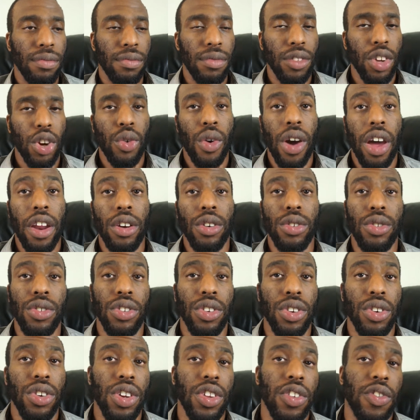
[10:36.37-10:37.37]
the Chronicle
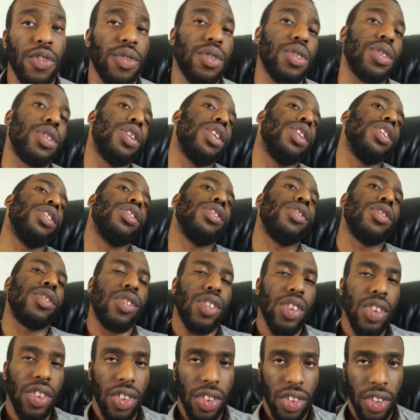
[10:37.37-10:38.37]
series for
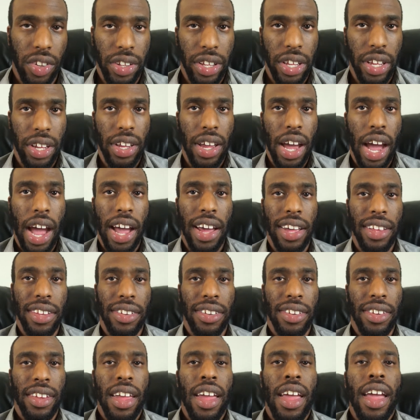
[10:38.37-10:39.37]
Justice League
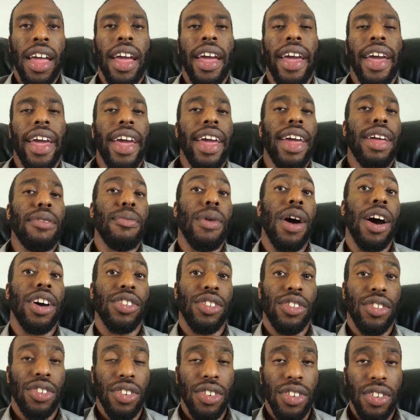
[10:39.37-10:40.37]
Gods and
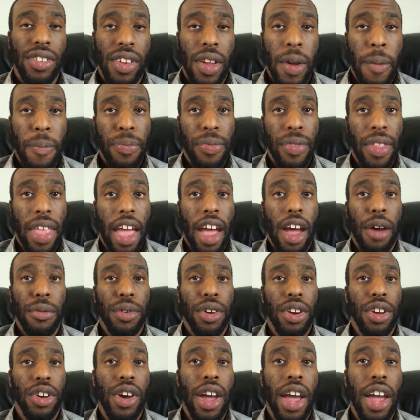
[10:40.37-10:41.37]
Monsters. Now I'm
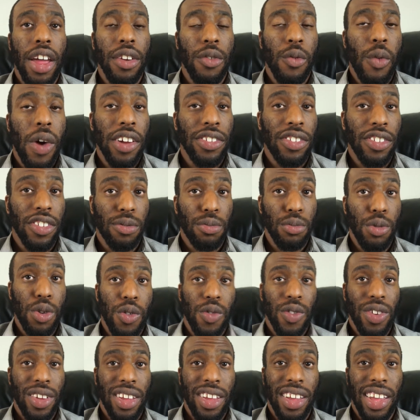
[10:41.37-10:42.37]
going to go ahead and watch this
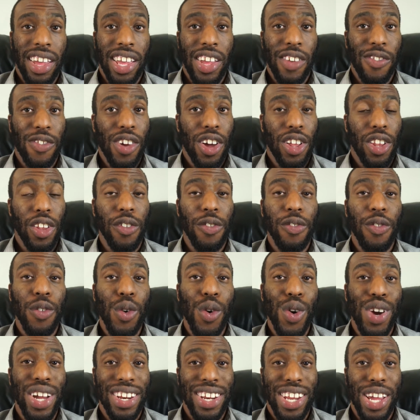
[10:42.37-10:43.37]
movie and give y'all a
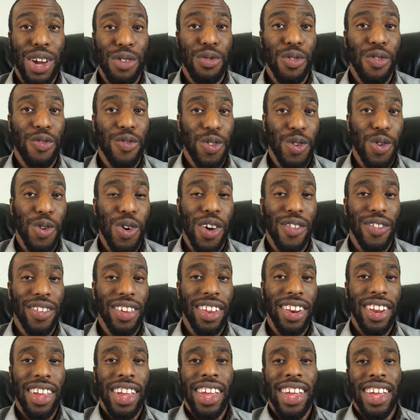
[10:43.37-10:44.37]
full in-depth review of
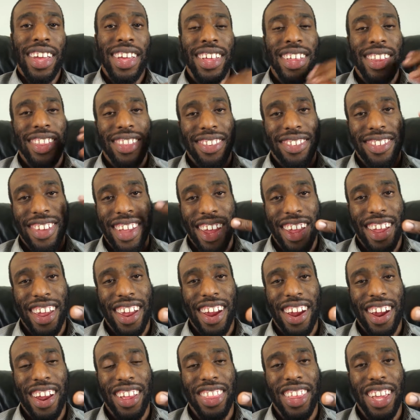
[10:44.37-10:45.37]
it. Take
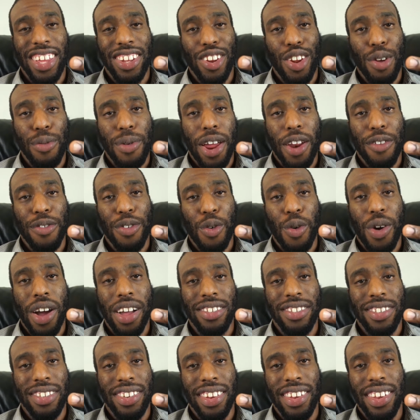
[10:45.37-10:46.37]
care. Thanks everybody for
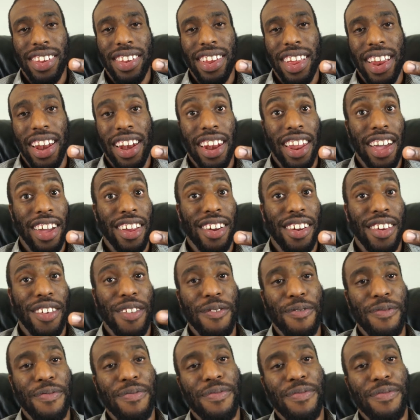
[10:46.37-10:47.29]
watching. Later.